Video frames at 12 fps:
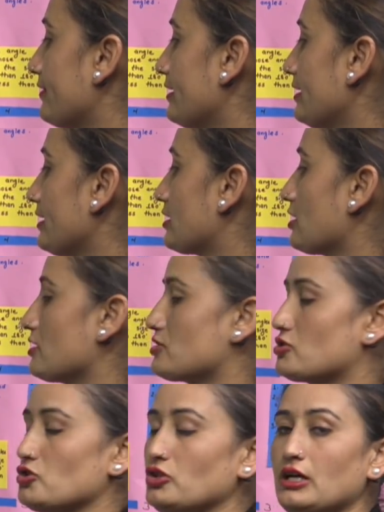
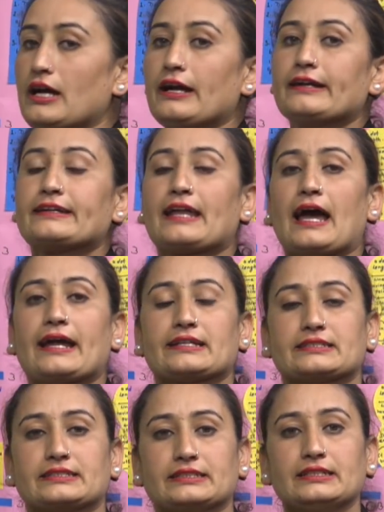equals to
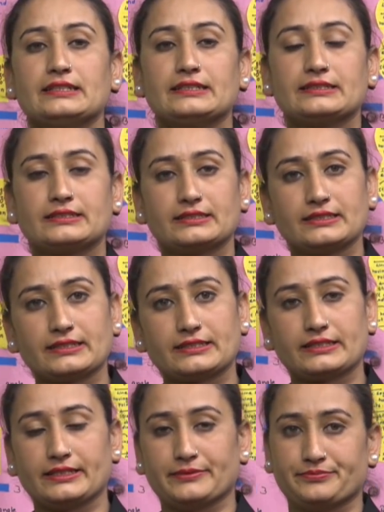90
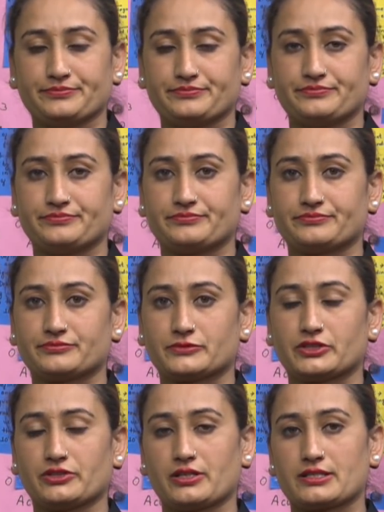degree.
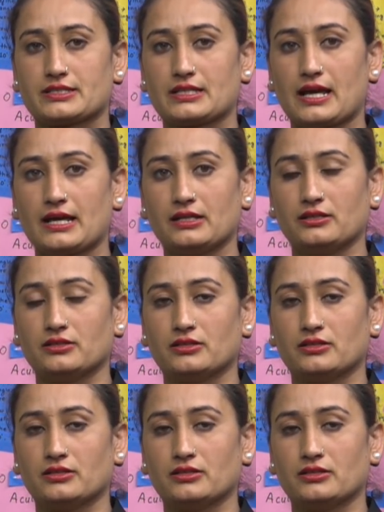Do you understand?